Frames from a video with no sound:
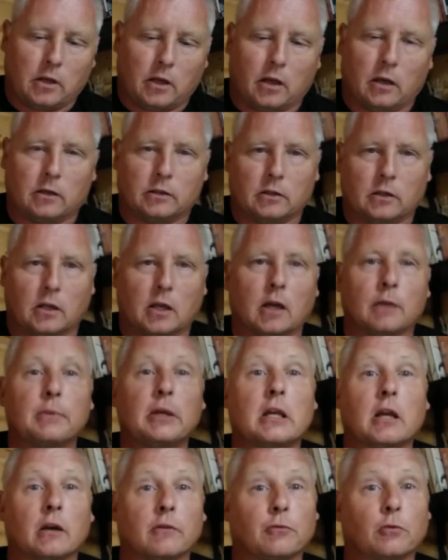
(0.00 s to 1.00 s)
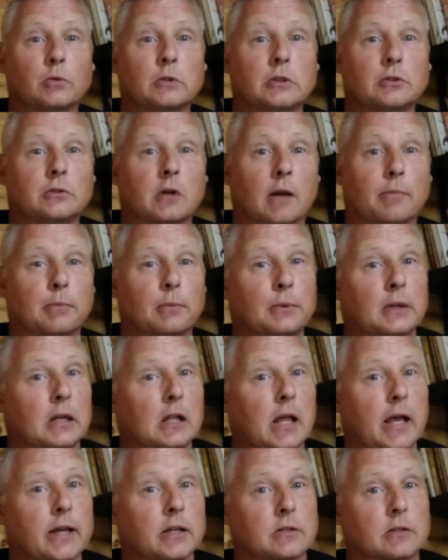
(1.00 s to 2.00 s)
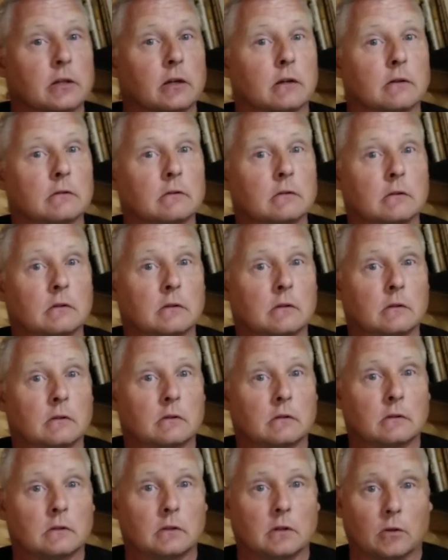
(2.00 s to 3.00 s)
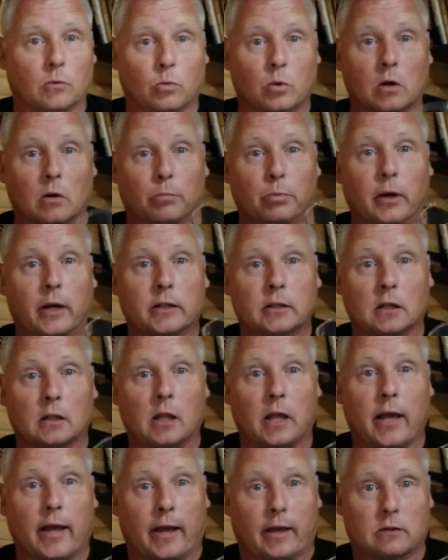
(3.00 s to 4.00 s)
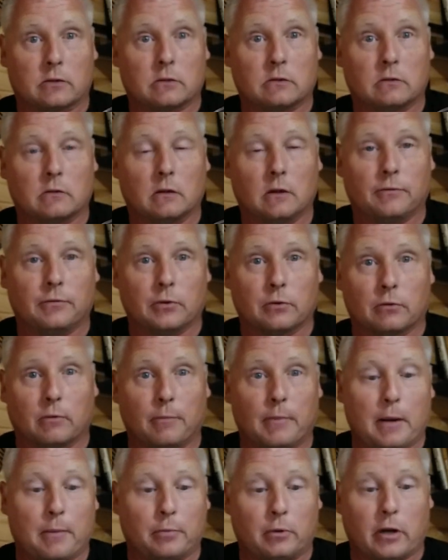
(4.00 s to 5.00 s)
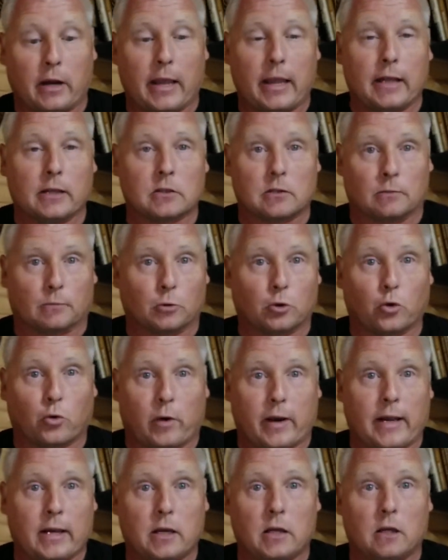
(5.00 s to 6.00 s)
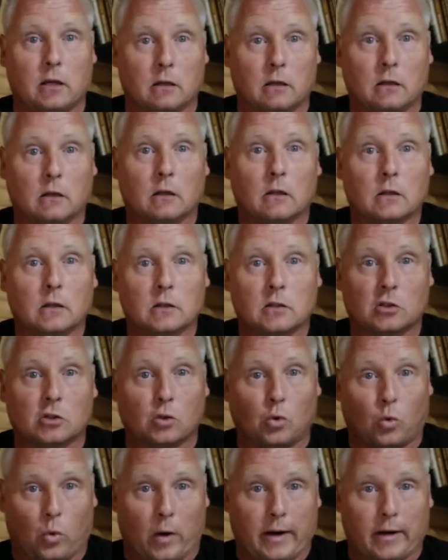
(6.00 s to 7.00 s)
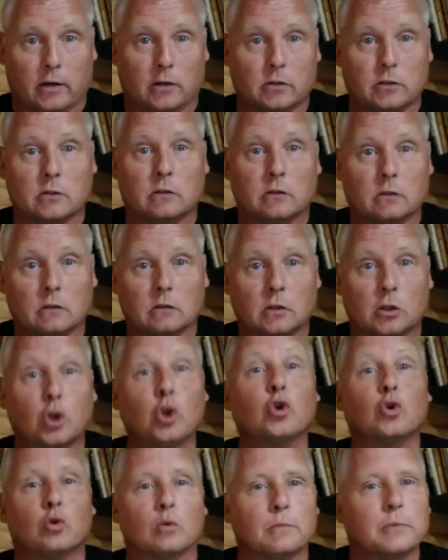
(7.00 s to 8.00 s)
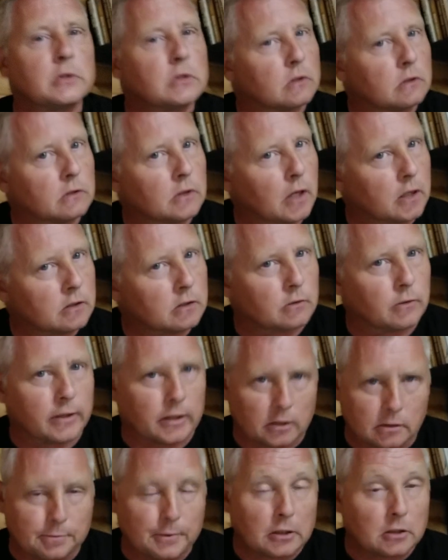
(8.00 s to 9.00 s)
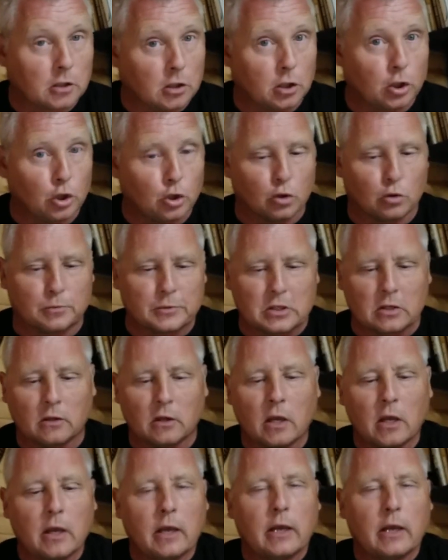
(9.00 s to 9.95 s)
Uh, you got to be careful when you drop them in the glass, though. It will break the glass. If you remember, I had some granite squares, cubes, not squares, but cubes,